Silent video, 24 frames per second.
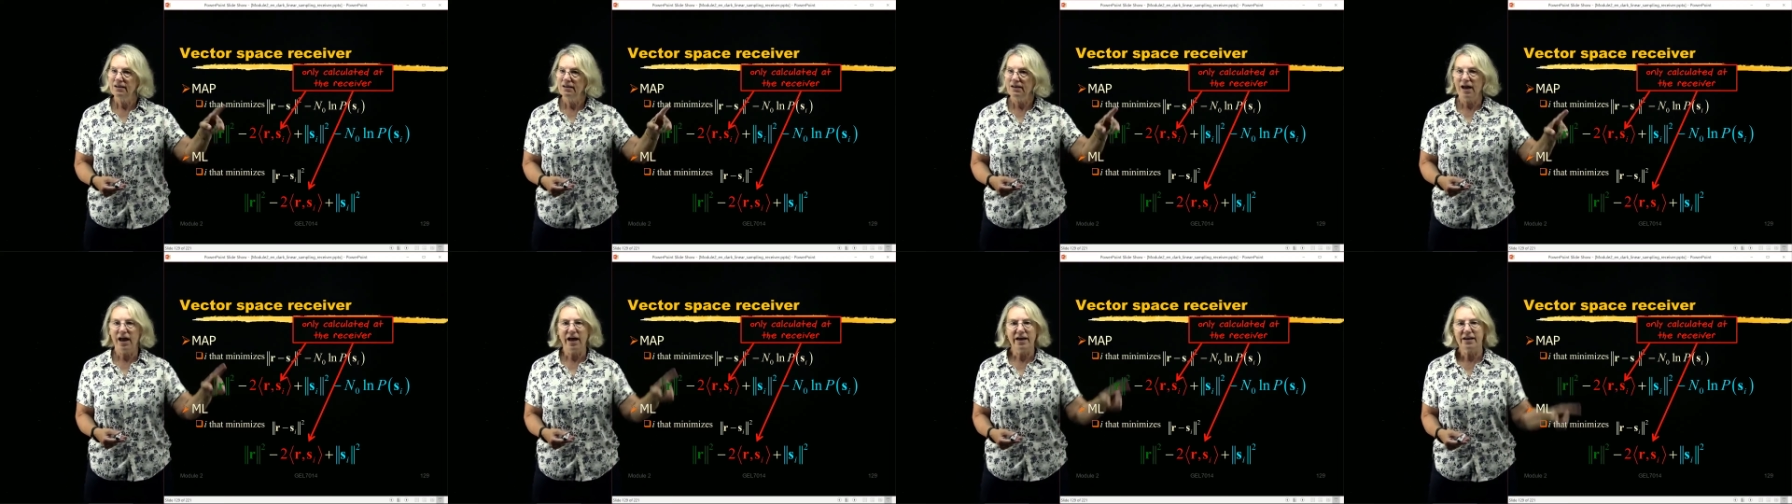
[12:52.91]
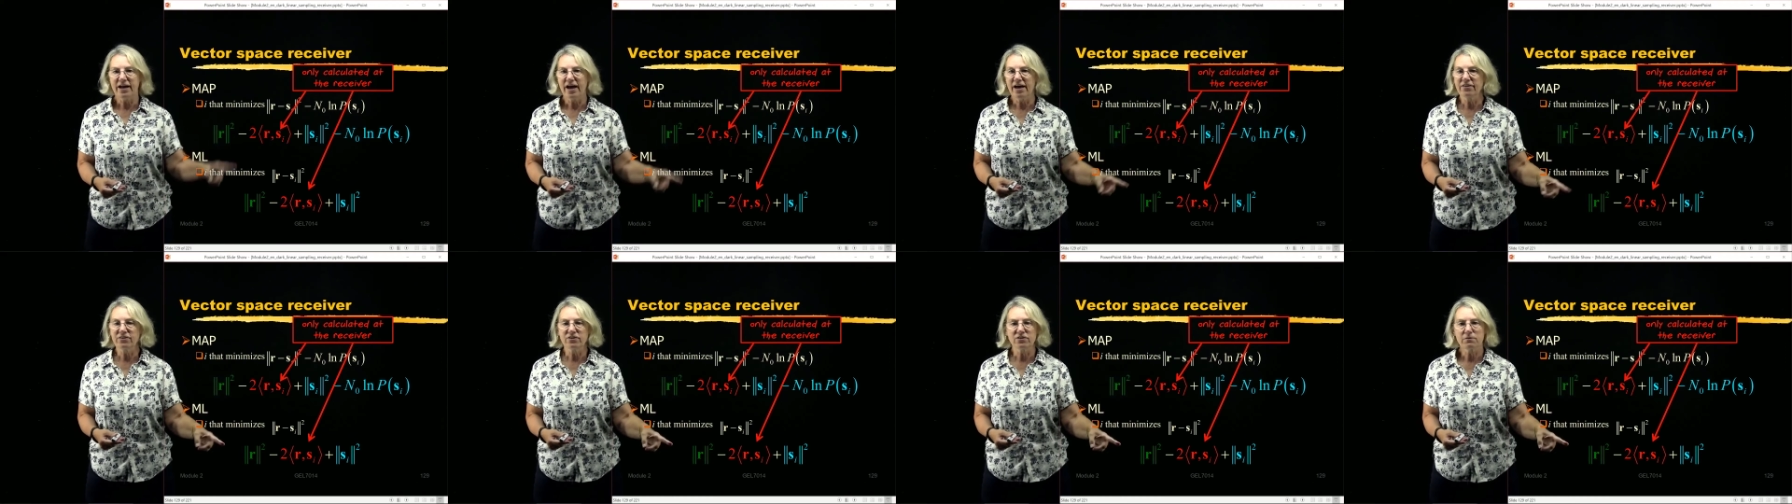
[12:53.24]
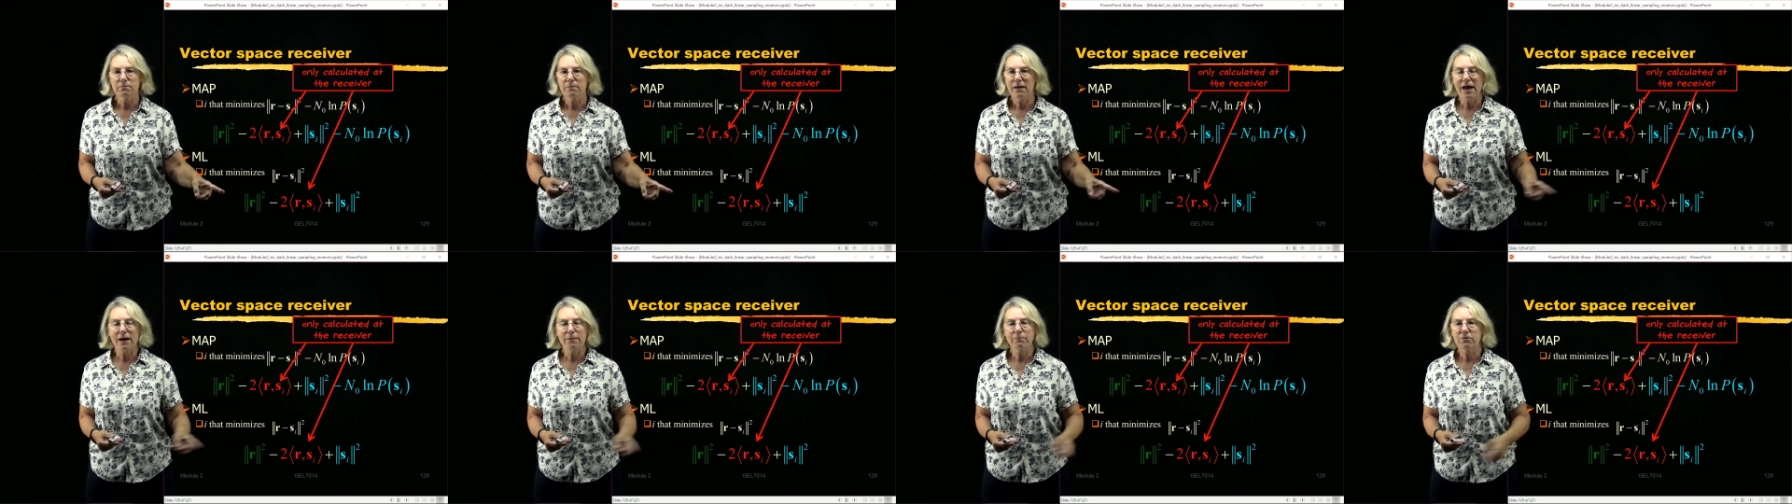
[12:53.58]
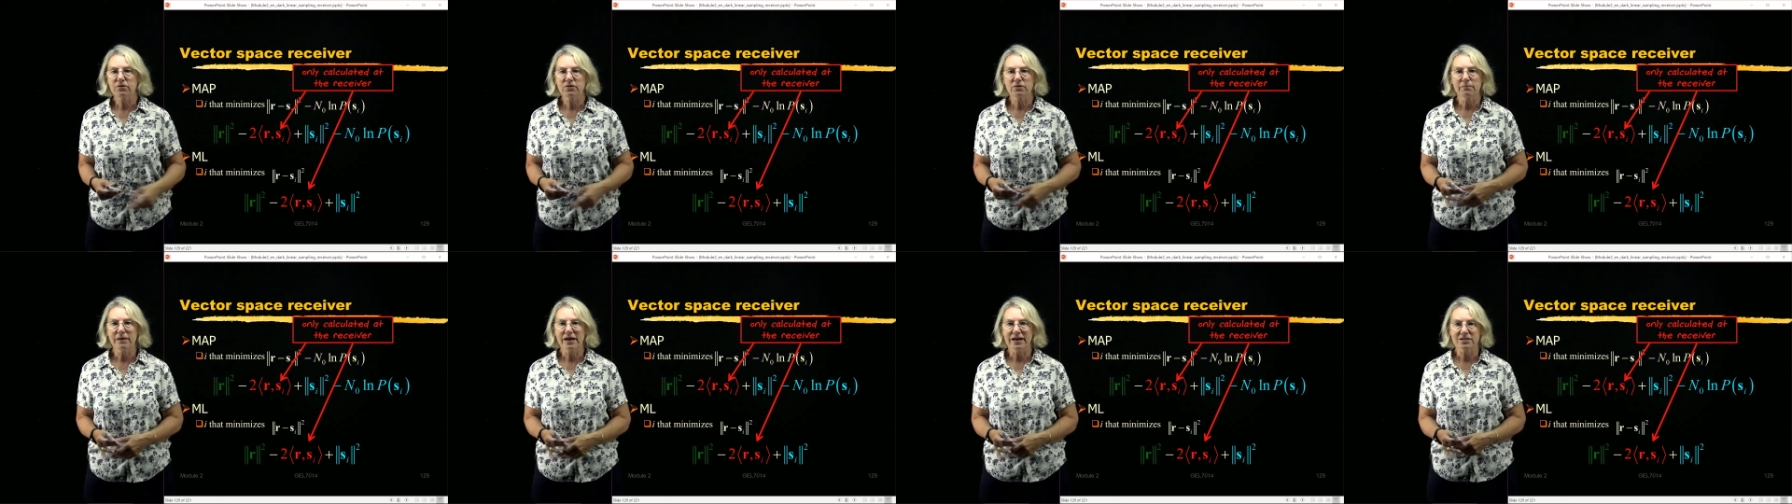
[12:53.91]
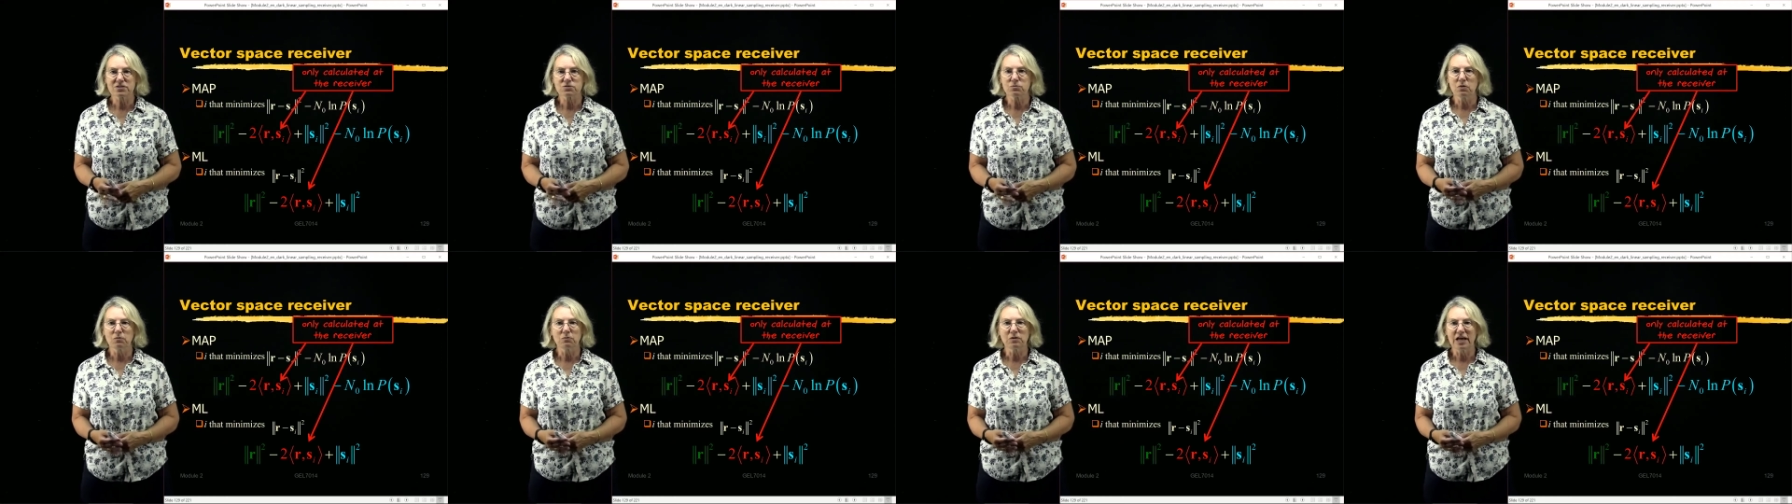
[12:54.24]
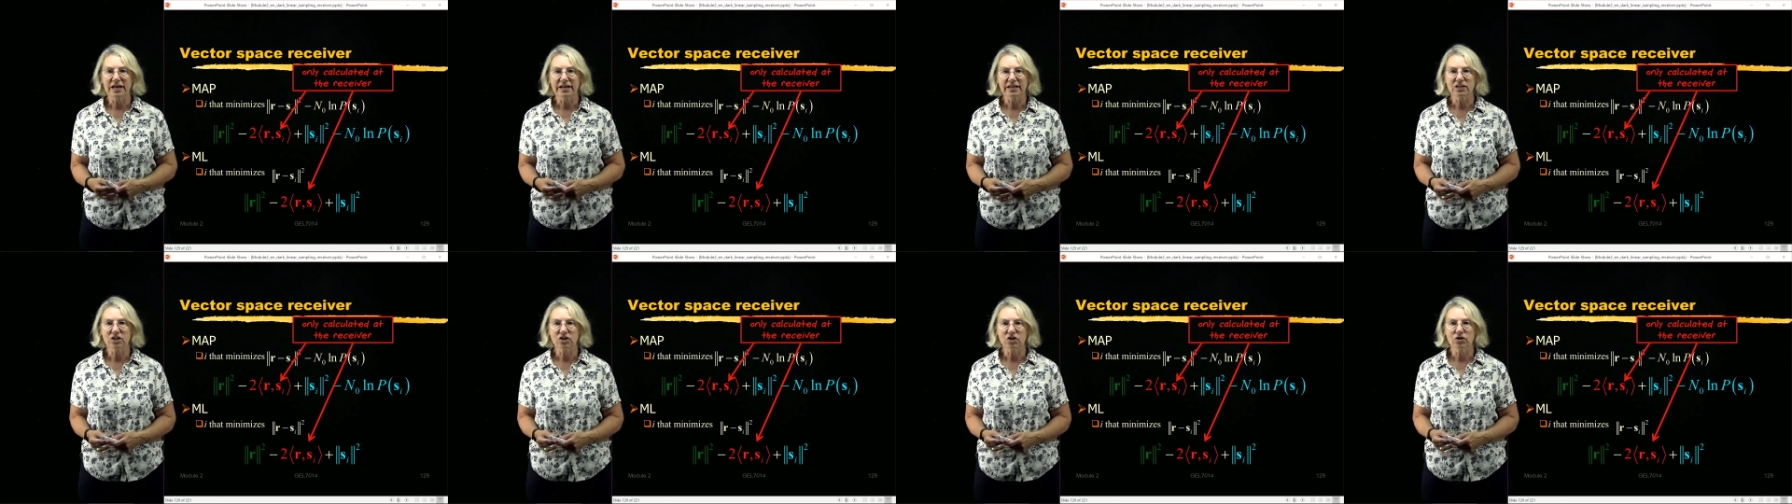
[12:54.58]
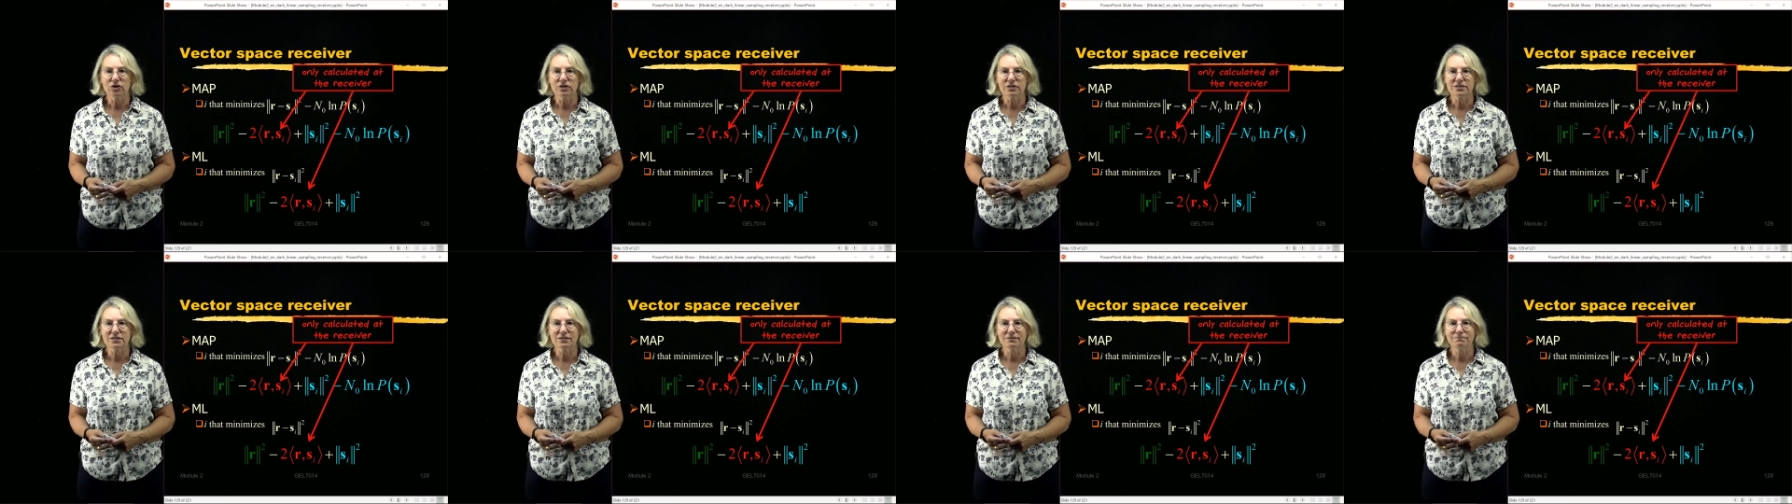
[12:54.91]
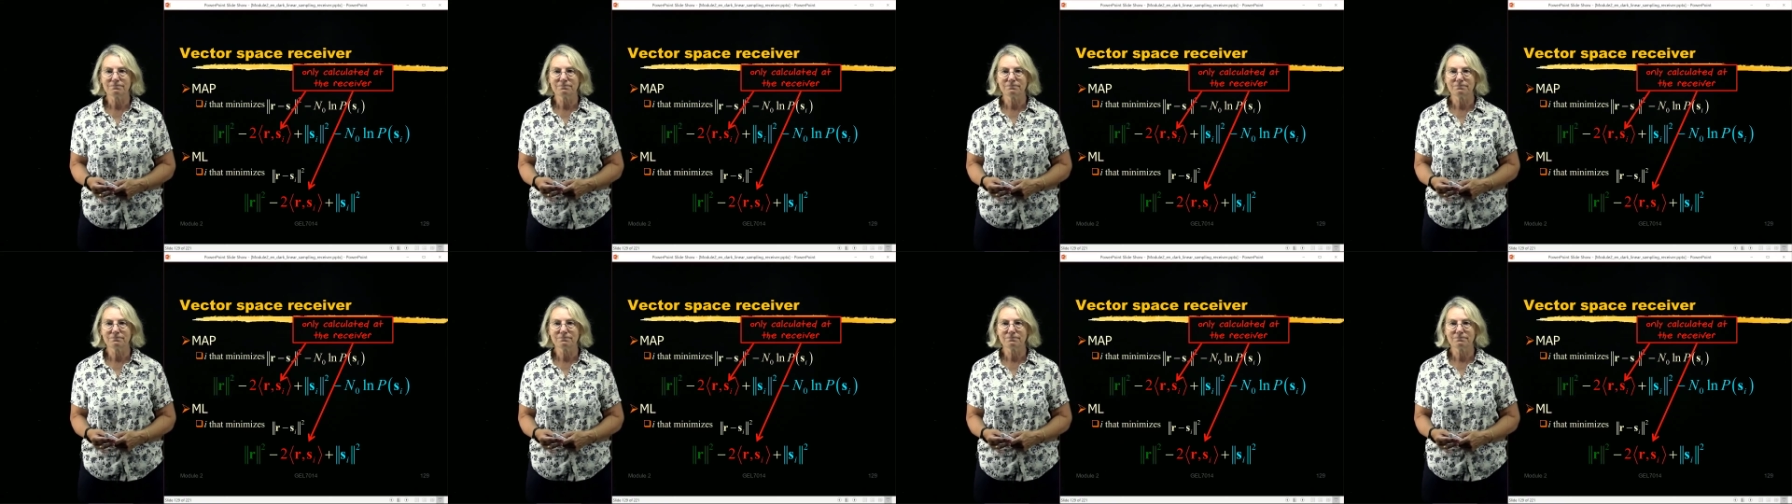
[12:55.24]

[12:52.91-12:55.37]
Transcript: on either the map or the maximum likelihood.